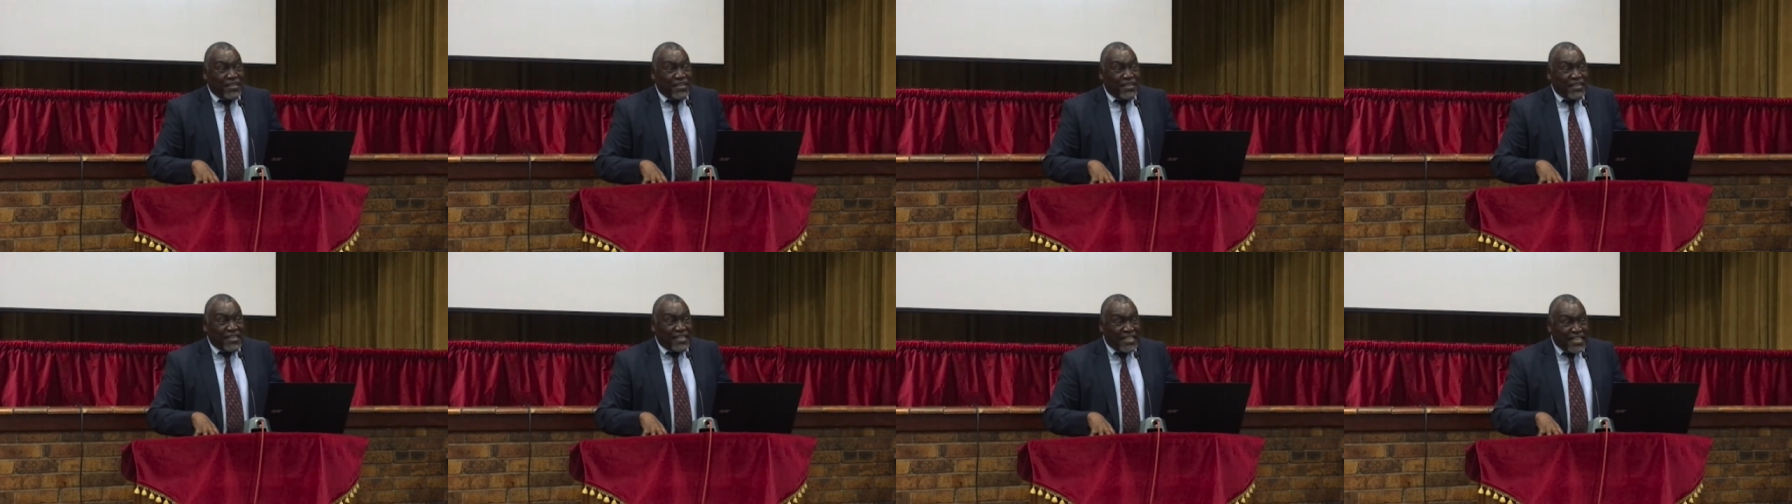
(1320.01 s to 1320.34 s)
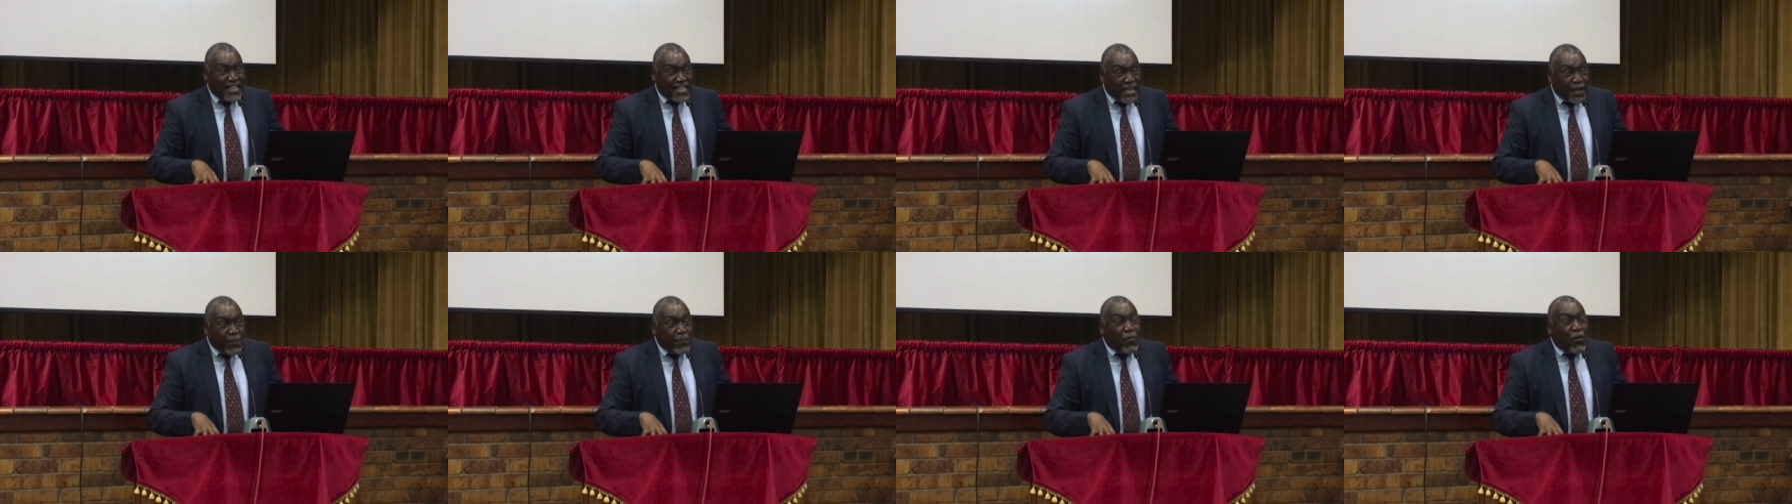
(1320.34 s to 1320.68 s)

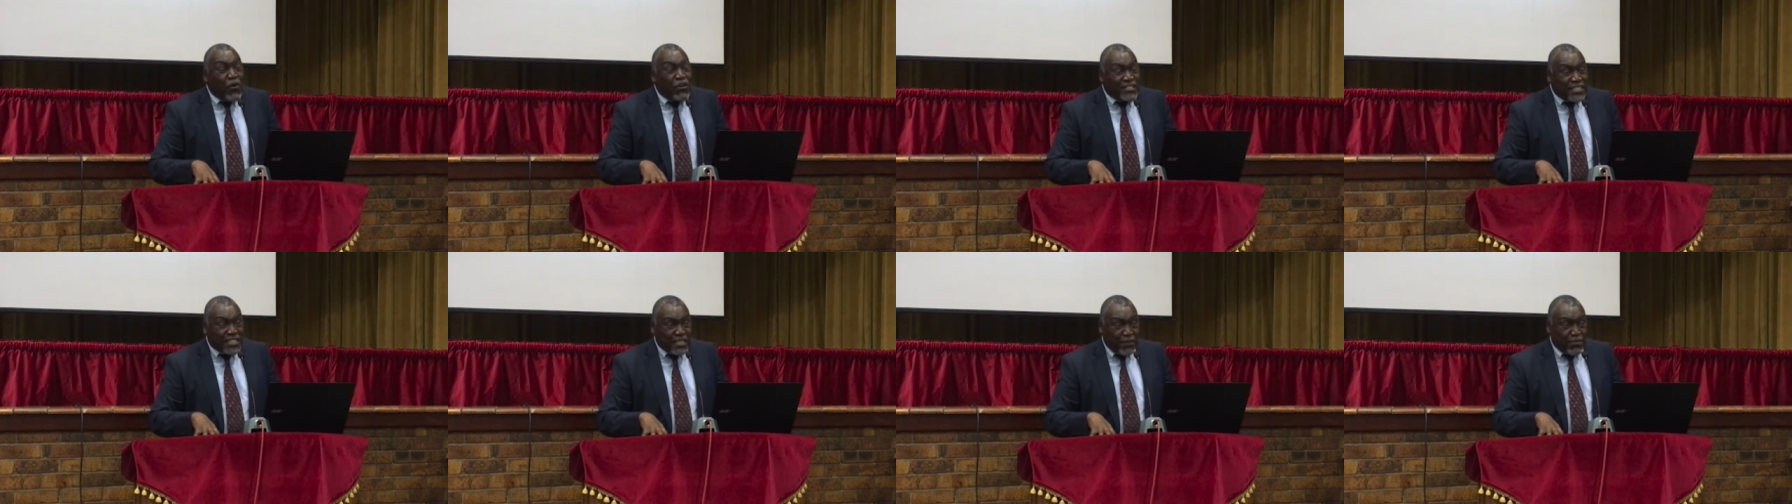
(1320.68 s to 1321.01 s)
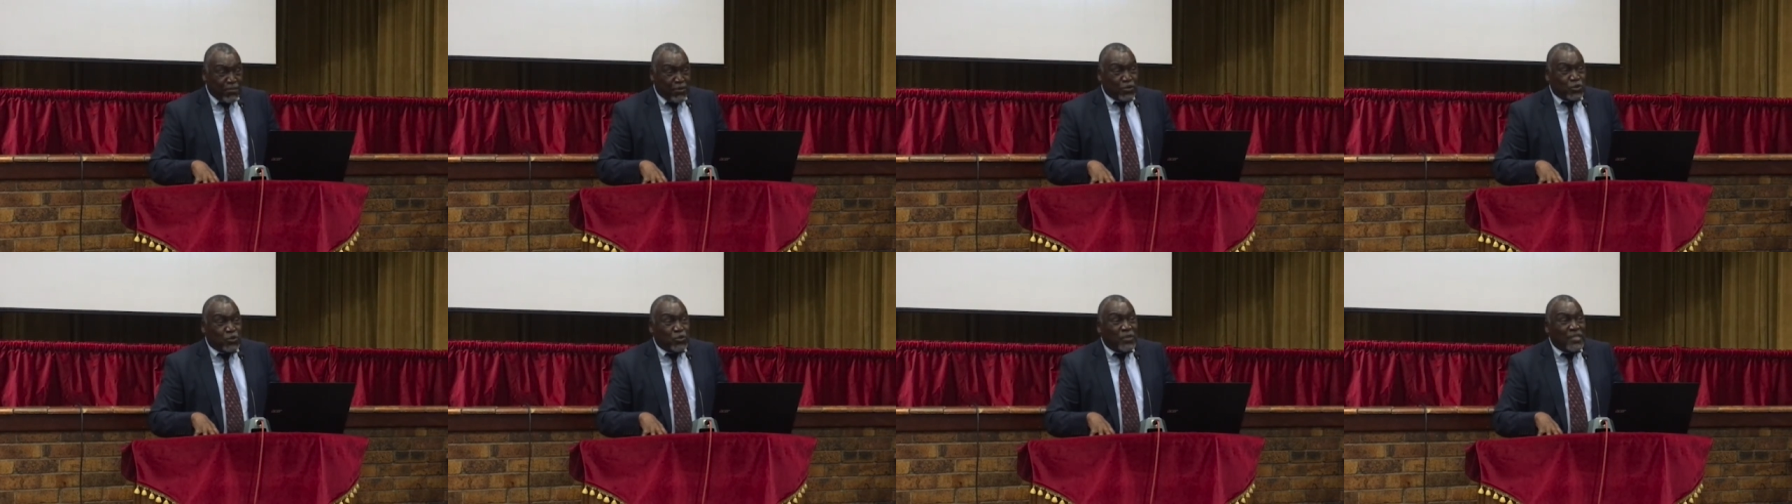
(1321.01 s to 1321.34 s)
really
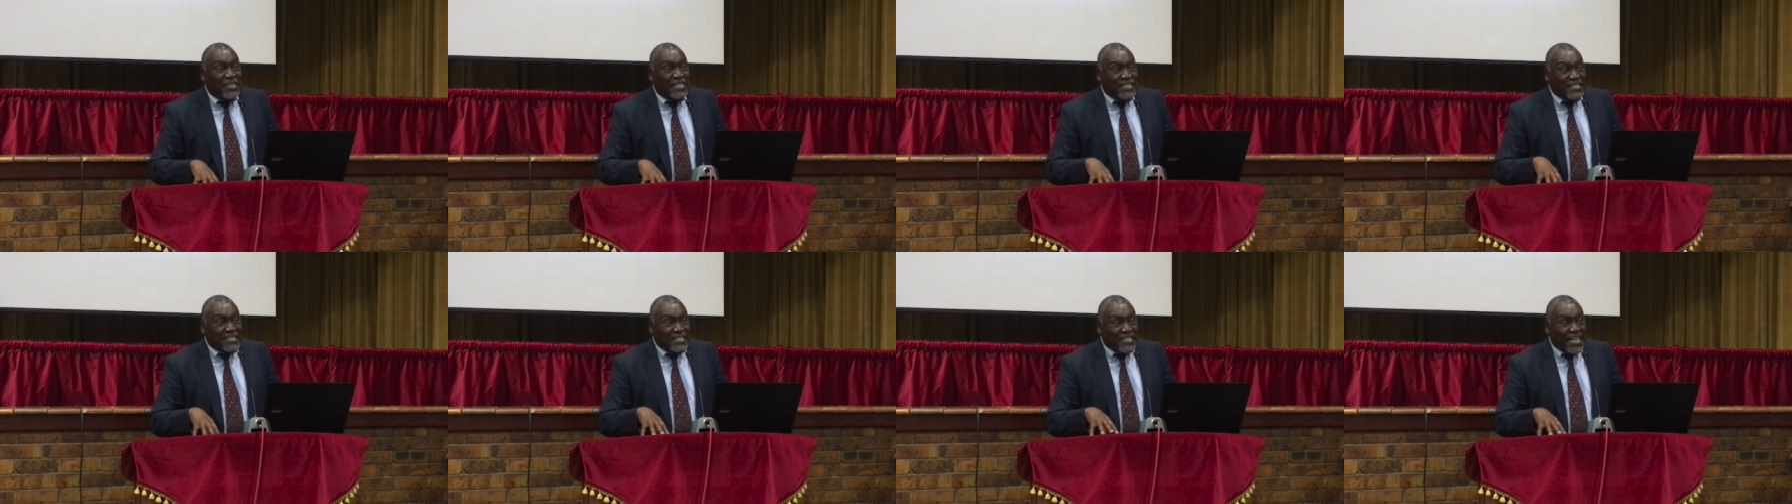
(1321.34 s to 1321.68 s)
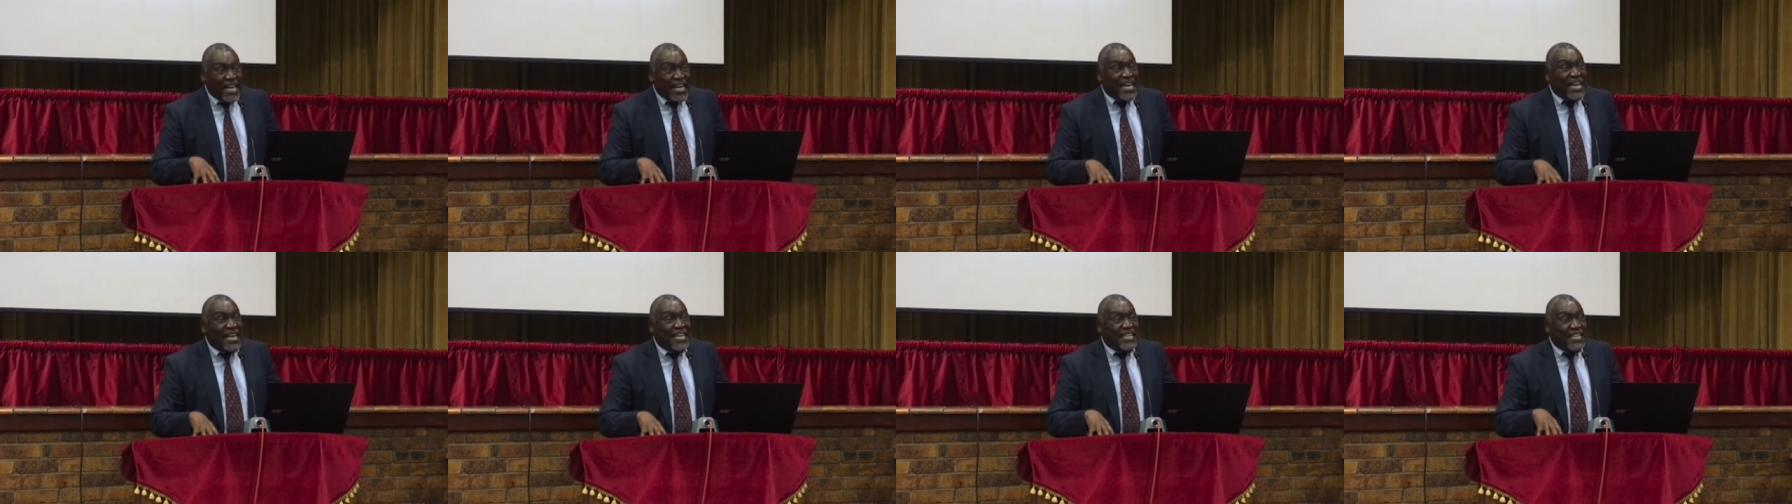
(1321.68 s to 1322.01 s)
possible to
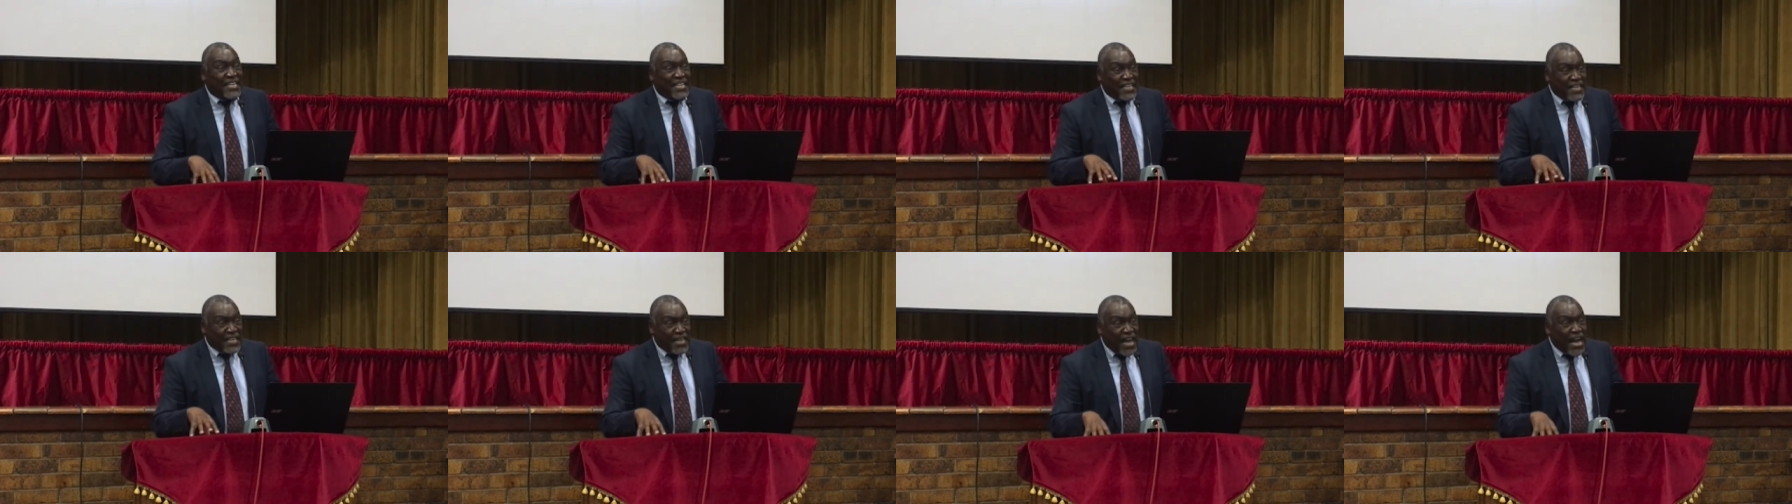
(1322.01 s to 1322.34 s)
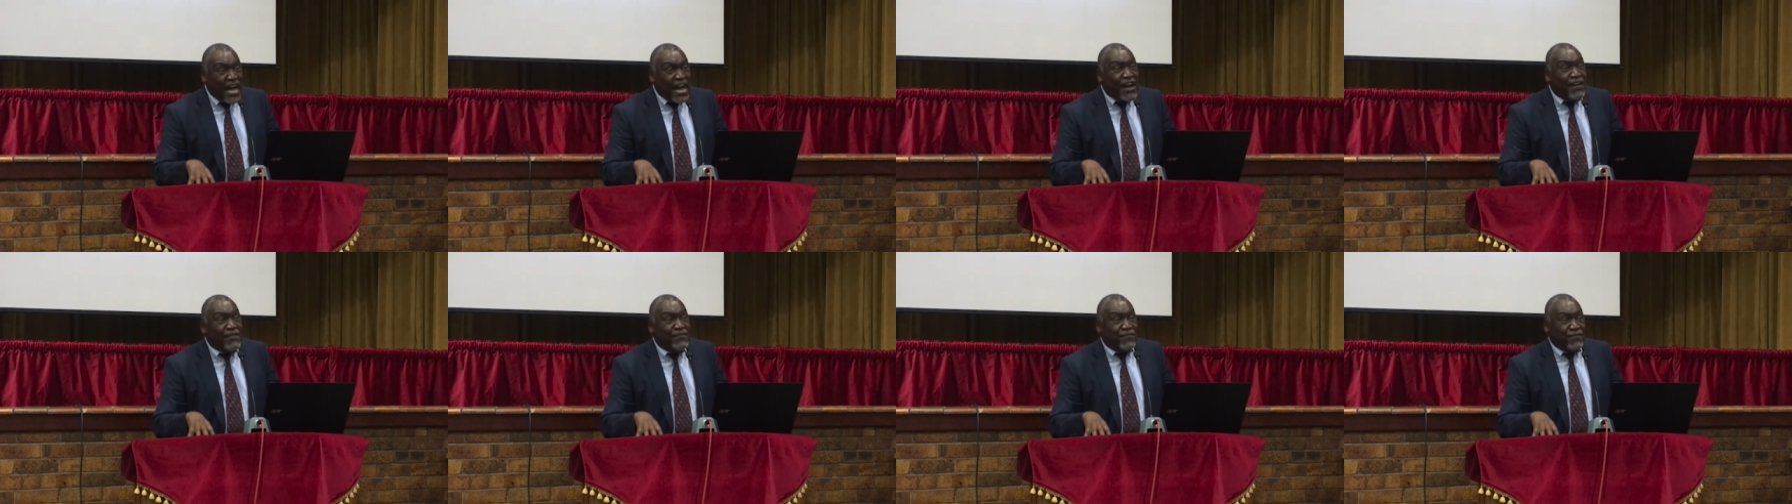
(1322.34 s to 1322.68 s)
entirely
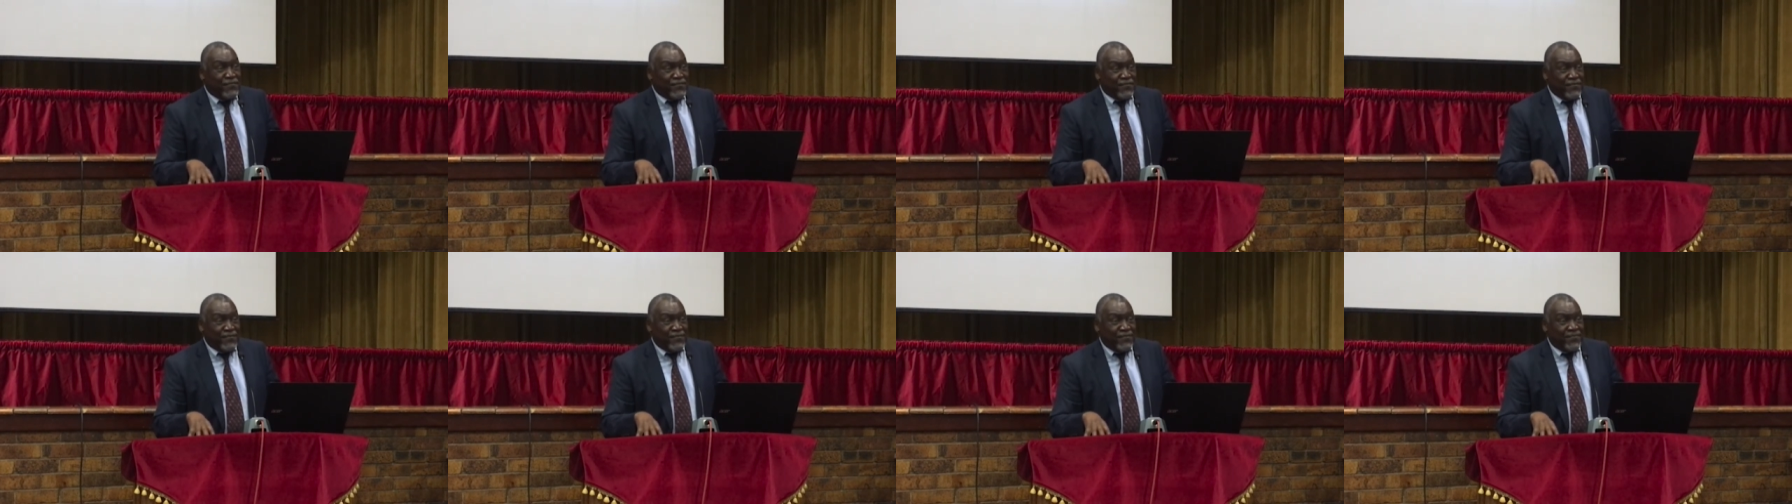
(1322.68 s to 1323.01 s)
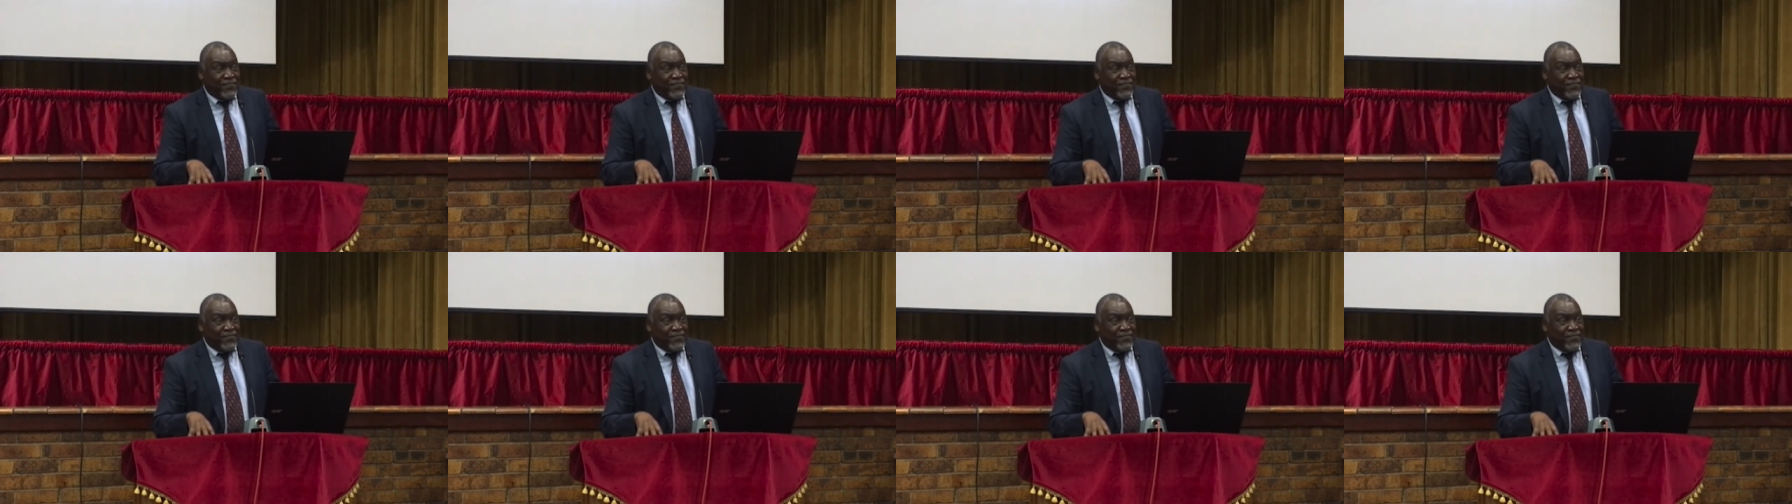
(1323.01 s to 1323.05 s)
love